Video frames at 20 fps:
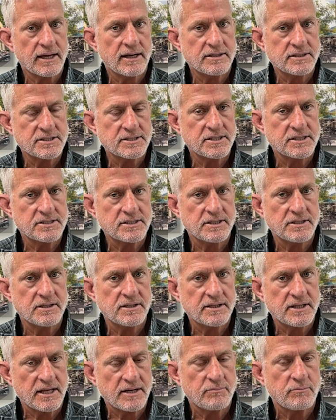that
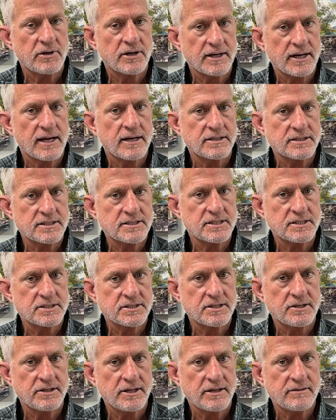assistant, then bring that
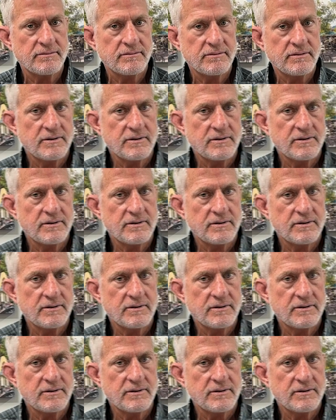assistant in.